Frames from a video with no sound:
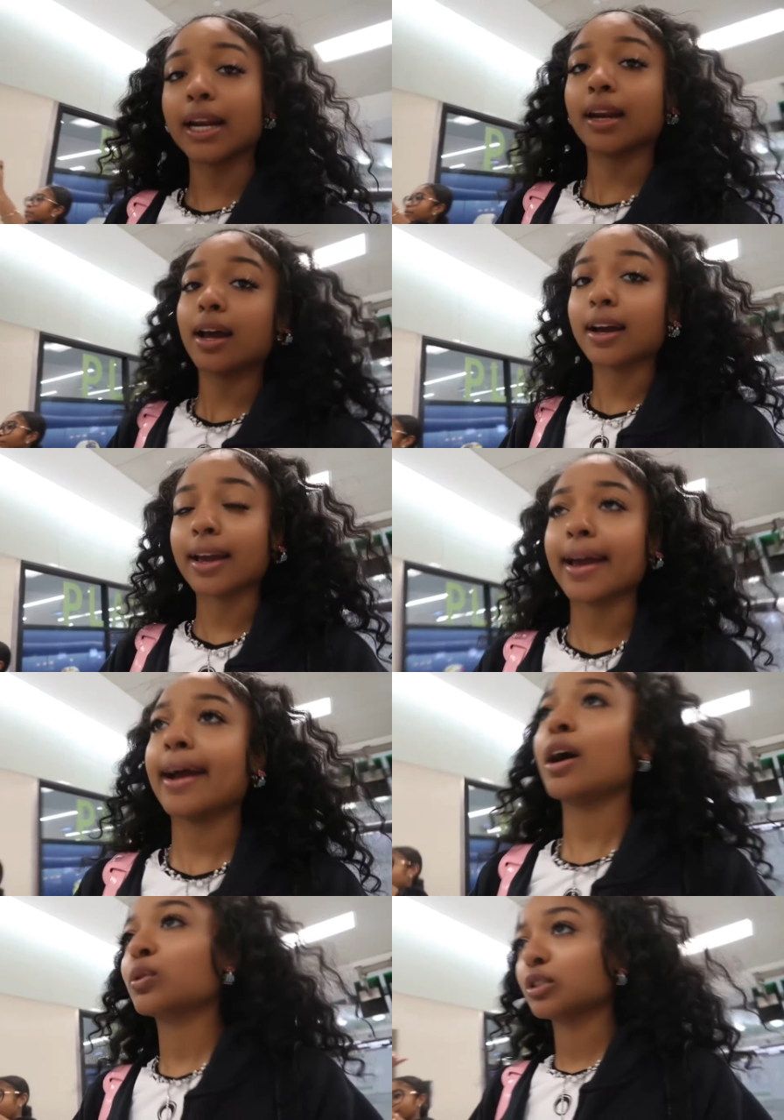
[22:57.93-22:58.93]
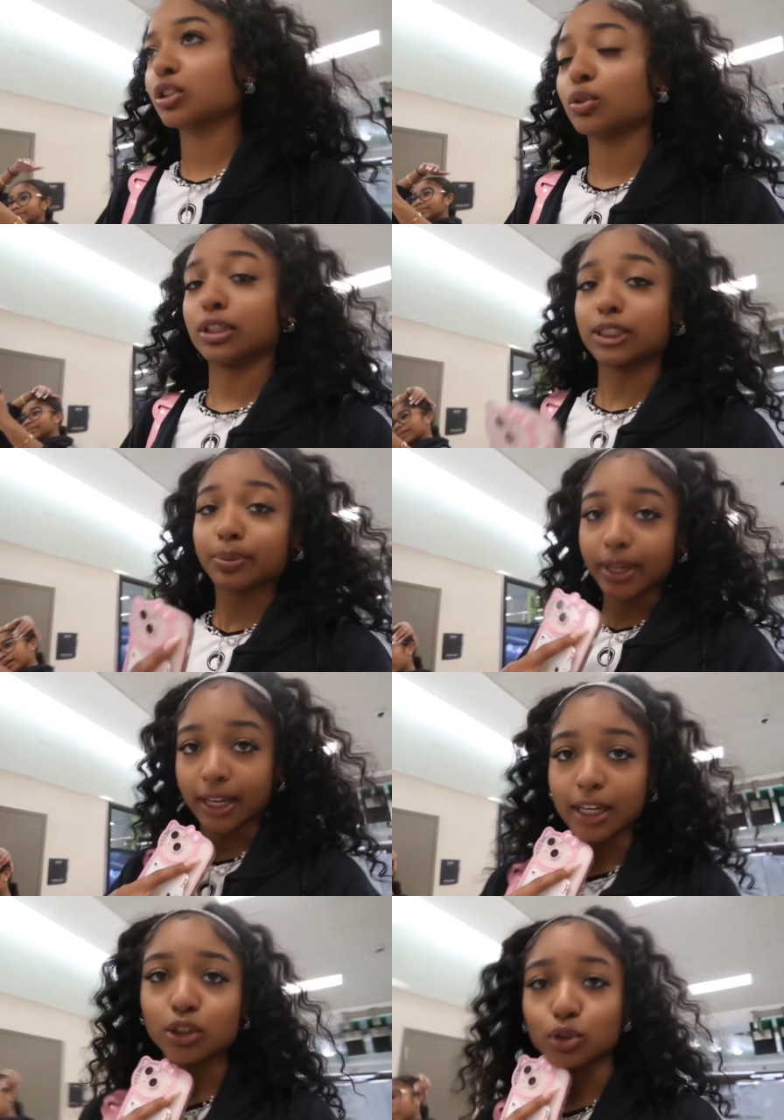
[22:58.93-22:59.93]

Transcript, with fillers: about to knock out on this plane. As